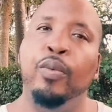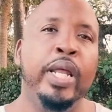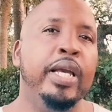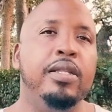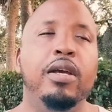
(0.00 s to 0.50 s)

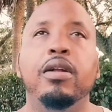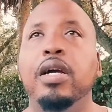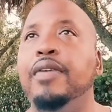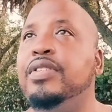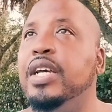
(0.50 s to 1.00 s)
We didn't get to hear
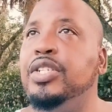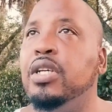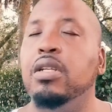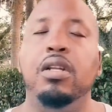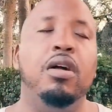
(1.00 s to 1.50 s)
the
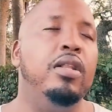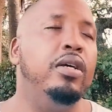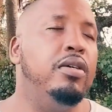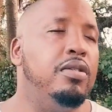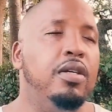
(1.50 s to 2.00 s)
conversation and all
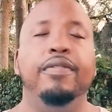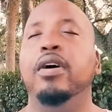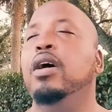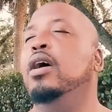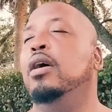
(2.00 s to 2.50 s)
that good stuff.
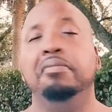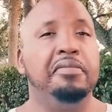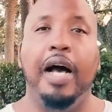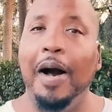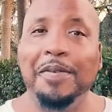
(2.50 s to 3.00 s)

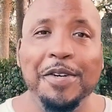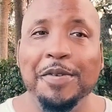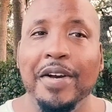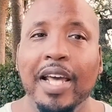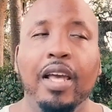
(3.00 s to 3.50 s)
I'm
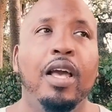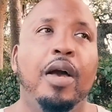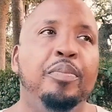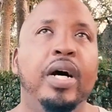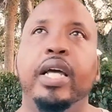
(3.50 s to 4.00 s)
cool with it,
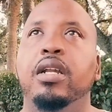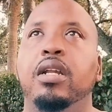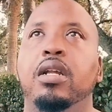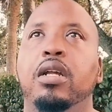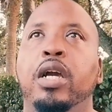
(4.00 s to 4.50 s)
but
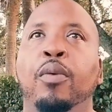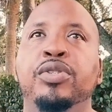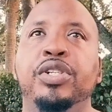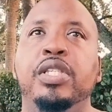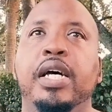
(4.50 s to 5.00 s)
it
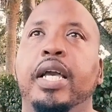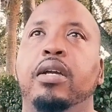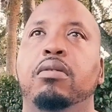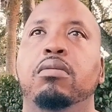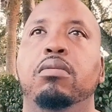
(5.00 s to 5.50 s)
was just like